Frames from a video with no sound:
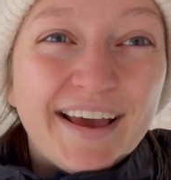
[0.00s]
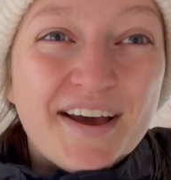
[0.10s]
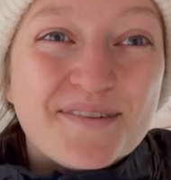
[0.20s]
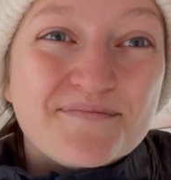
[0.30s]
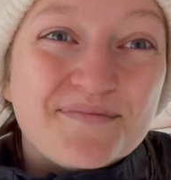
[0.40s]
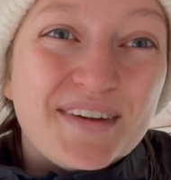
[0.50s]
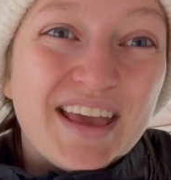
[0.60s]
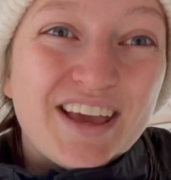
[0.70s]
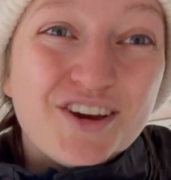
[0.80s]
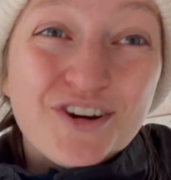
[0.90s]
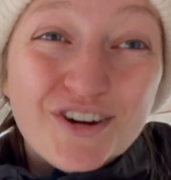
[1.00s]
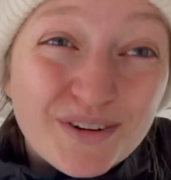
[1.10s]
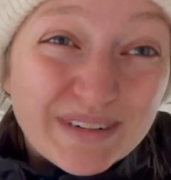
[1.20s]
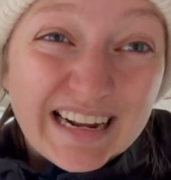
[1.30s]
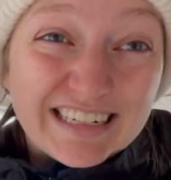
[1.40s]
um, it could
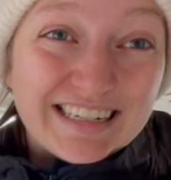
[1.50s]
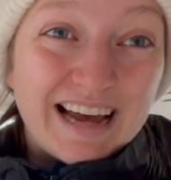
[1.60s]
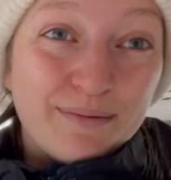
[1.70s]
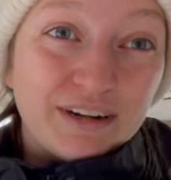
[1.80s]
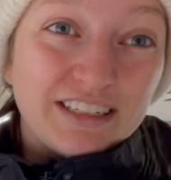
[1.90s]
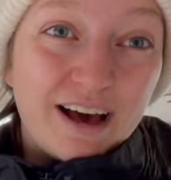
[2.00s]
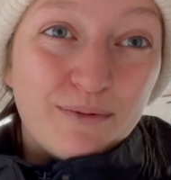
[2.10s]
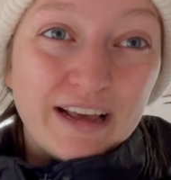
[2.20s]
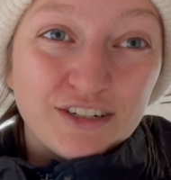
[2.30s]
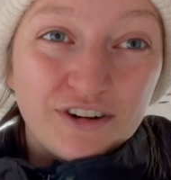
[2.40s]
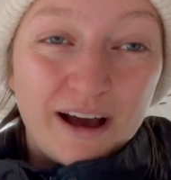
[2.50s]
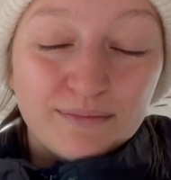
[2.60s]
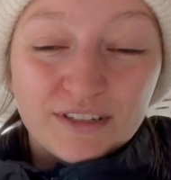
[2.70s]
potentially damage that waste trap.